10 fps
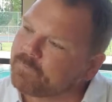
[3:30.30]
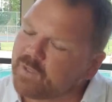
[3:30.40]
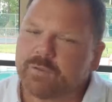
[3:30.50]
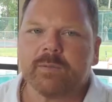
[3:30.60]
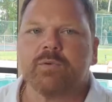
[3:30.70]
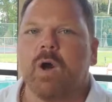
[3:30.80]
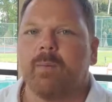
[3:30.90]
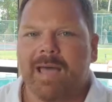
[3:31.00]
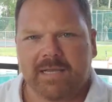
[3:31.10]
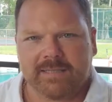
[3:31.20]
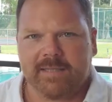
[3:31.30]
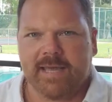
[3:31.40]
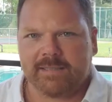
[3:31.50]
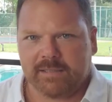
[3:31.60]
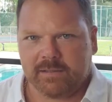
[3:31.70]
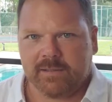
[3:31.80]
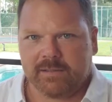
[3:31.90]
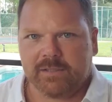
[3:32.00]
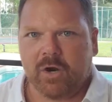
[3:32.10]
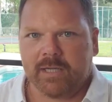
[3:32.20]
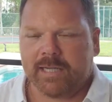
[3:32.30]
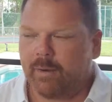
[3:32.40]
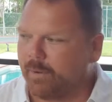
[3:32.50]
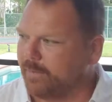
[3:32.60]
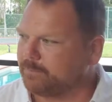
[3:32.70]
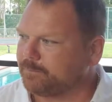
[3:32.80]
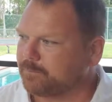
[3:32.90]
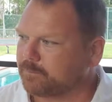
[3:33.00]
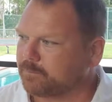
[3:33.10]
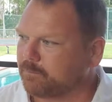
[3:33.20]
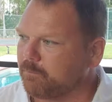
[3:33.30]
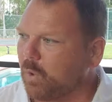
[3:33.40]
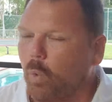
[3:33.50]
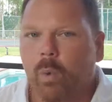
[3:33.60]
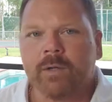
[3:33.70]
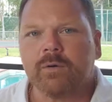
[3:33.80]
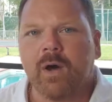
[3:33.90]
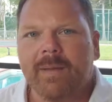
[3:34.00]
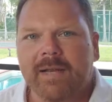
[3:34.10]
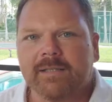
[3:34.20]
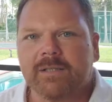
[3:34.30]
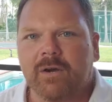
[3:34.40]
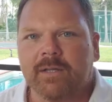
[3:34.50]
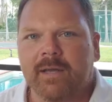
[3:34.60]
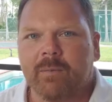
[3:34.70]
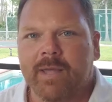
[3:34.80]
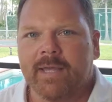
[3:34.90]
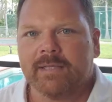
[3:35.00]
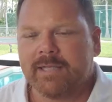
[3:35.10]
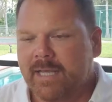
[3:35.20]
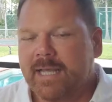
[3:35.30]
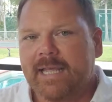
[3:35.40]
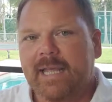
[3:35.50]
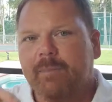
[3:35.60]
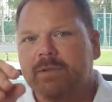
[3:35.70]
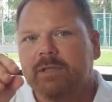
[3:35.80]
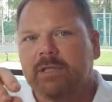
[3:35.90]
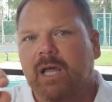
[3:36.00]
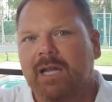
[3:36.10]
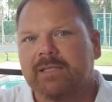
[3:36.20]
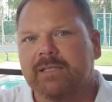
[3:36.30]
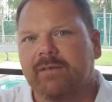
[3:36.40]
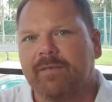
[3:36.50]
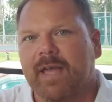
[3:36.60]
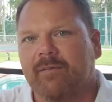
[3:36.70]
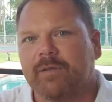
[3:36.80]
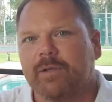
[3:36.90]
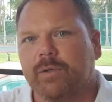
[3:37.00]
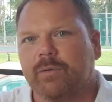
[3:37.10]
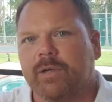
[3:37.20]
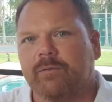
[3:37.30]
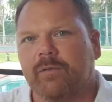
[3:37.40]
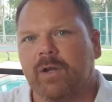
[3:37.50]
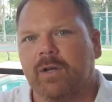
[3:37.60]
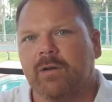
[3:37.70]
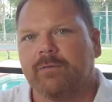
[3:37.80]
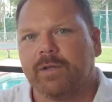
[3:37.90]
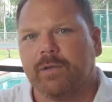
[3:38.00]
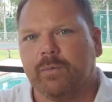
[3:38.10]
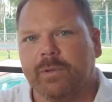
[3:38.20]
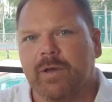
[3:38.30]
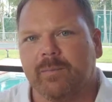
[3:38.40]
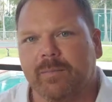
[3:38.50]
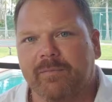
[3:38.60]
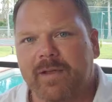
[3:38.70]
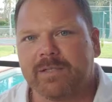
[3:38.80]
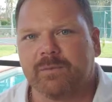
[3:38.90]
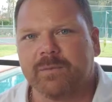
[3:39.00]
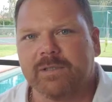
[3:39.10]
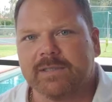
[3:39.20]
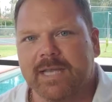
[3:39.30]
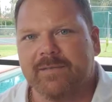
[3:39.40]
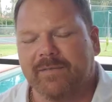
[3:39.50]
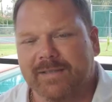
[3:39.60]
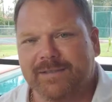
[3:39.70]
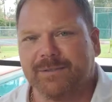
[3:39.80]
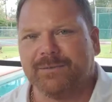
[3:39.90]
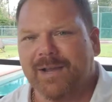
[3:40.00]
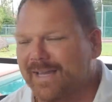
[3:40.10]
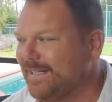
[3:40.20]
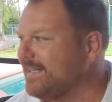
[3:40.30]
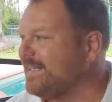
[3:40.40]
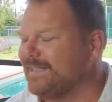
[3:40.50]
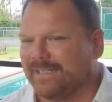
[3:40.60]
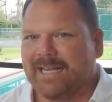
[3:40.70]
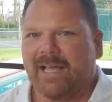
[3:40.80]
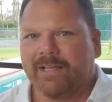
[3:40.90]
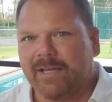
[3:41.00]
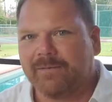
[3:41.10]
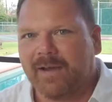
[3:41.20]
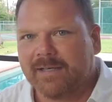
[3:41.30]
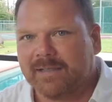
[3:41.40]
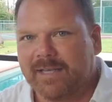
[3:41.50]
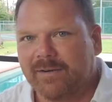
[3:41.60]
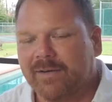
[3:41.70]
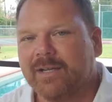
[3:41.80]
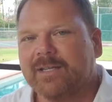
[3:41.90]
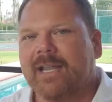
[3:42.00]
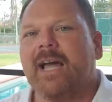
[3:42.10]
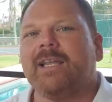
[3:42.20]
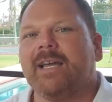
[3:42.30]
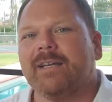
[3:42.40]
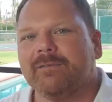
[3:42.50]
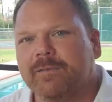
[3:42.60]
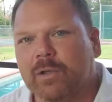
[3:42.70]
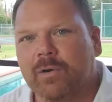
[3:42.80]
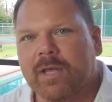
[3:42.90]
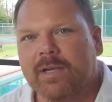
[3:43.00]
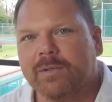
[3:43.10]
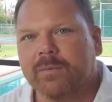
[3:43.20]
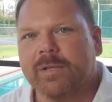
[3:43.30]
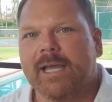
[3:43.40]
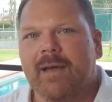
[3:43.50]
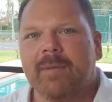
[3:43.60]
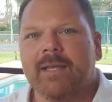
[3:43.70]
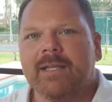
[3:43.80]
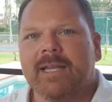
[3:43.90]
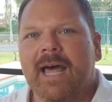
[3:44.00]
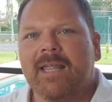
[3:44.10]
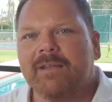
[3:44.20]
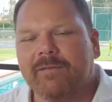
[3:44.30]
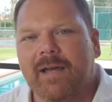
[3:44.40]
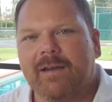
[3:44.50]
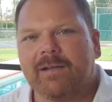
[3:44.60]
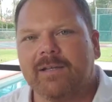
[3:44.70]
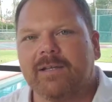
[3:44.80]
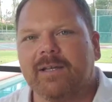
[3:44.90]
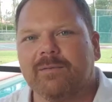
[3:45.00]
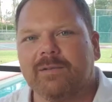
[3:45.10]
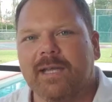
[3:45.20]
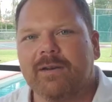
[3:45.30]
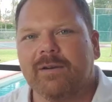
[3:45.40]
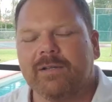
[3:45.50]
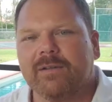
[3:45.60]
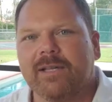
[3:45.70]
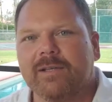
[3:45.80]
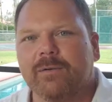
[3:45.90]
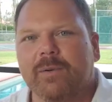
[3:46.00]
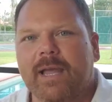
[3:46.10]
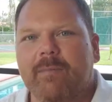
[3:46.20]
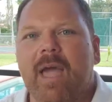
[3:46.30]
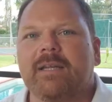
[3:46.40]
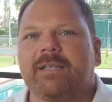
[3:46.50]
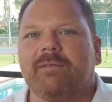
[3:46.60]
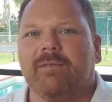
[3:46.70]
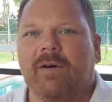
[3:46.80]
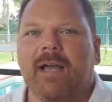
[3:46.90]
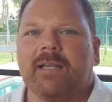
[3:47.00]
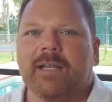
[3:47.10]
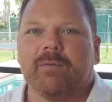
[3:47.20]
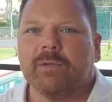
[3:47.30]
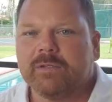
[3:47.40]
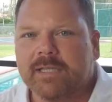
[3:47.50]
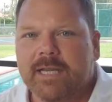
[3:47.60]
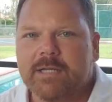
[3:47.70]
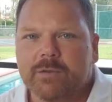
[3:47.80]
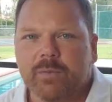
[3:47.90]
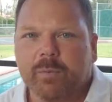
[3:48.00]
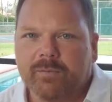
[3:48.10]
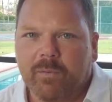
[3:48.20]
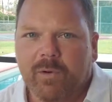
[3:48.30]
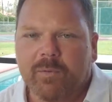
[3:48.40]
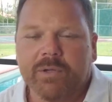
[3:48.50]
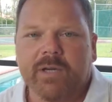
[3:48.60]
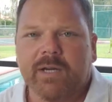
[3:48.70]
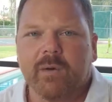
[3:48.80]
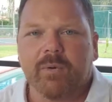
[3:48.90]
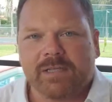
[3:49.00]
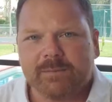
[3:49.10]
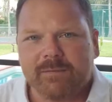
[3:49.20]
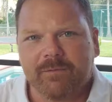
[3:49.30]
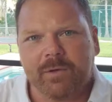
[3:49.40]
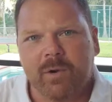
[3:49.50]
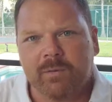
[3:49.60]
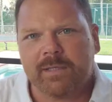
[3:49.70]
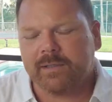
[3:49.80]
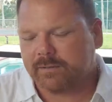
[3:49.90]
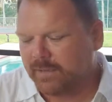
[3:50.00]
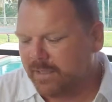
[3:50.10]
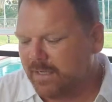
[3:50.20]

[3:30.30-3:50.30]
There's some drawbacks to that, starting that way. One drawback to starting that way is it puts a lot of stuff you have to do in front of you become a professional real estate investor, right? Like now you got to find a lender. Now you got to learn how to do a rehab. Now you've found a lender and you learn how to do a rehab. You actually have to find like a real estate agent who will perform, or you got to go prospect for your own deals.